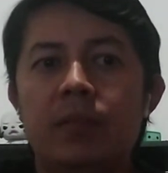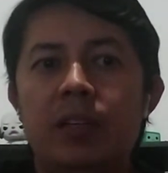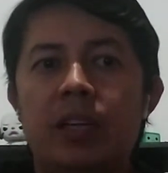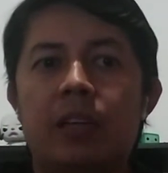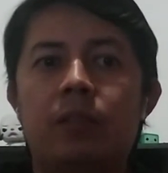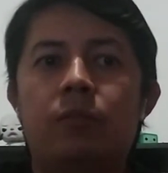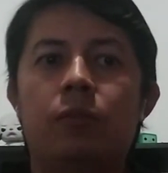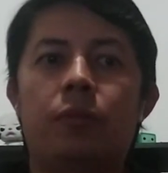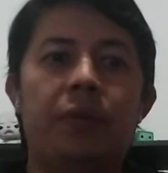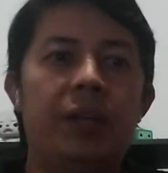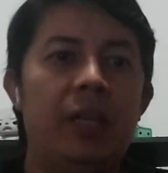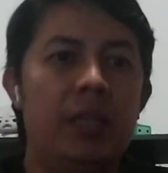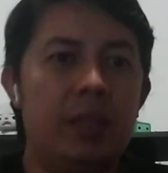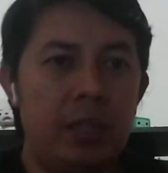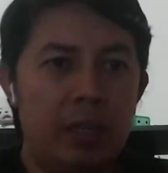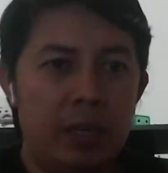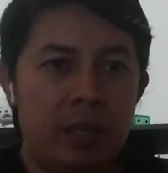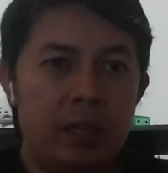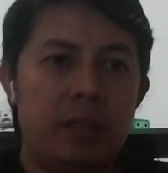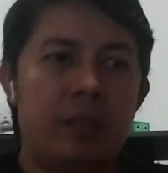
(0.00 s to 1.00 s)
to read
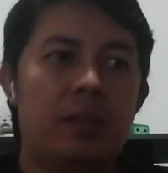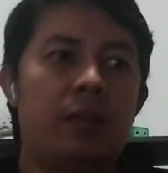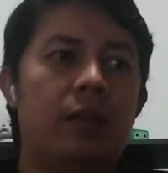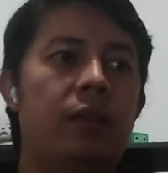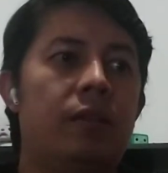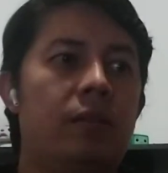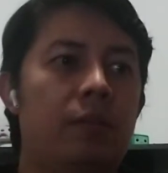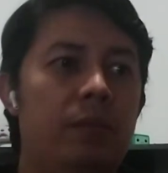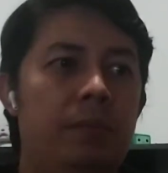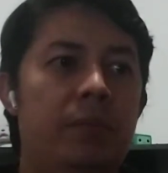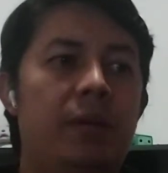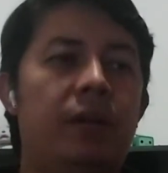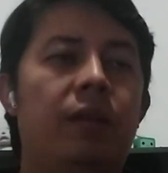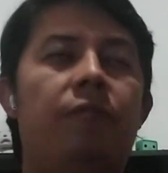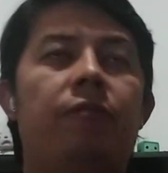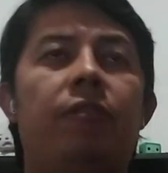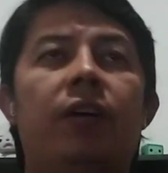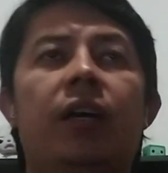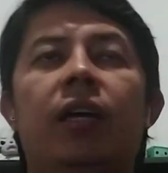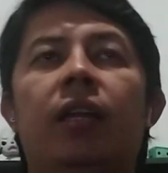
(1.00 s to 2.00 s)
it and to
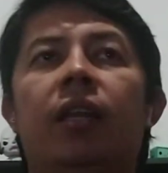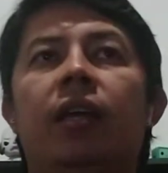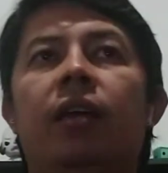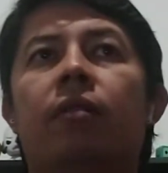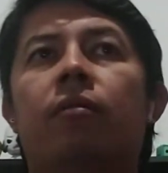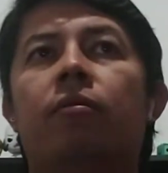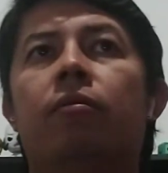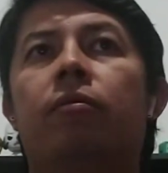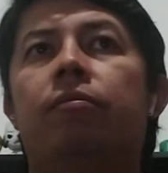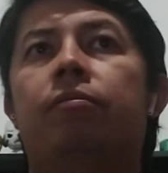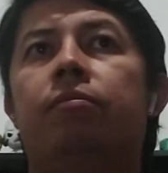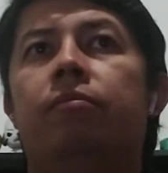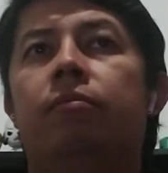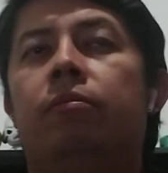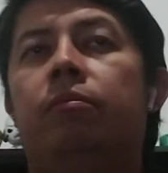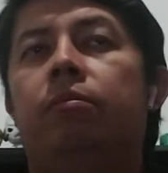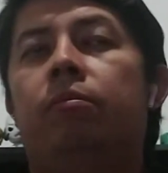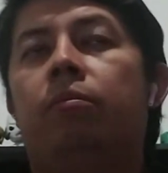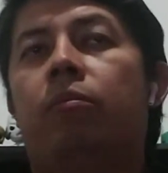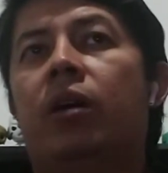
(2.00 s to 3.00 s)
verify
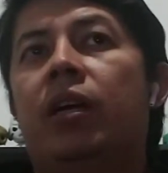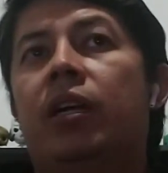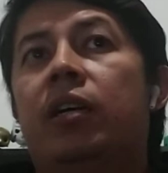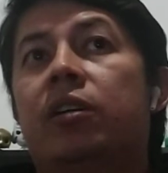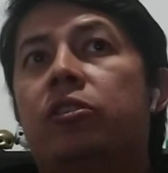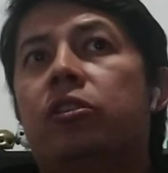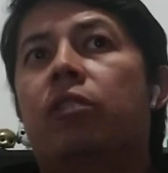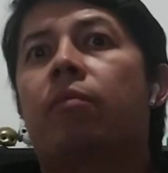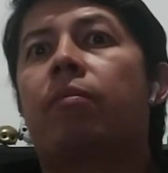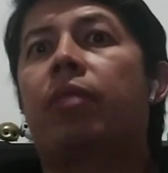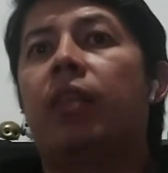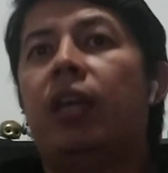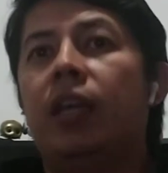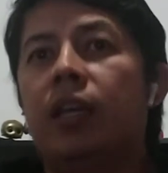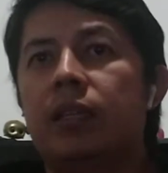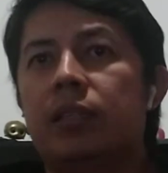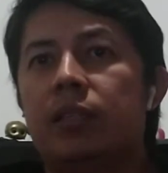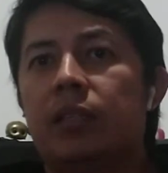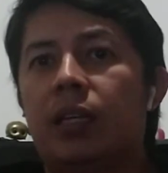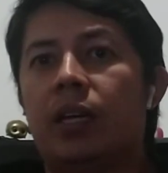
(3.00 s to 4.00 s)
what are some
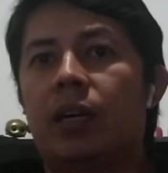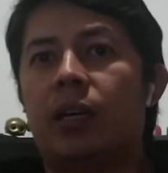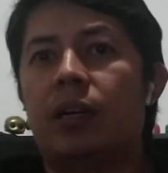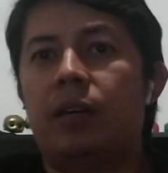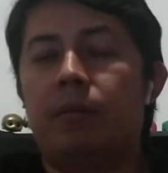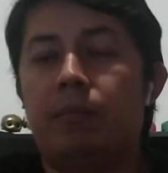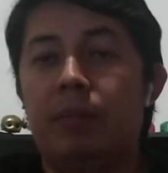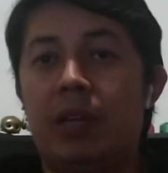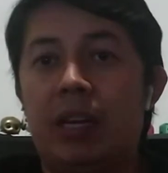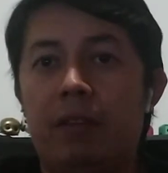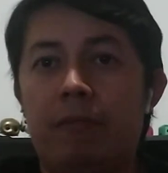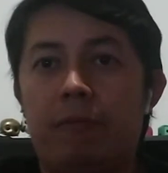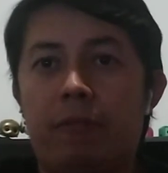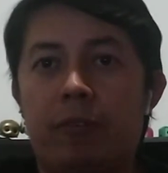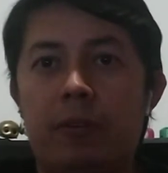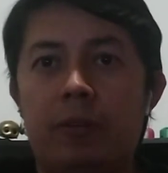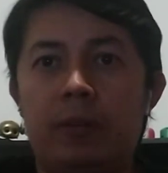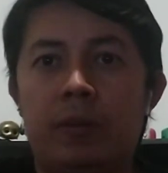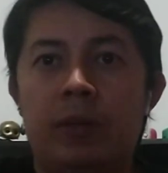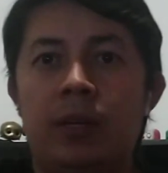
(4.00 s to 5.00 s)
things that are
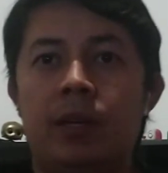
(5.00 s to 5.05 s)
meaningful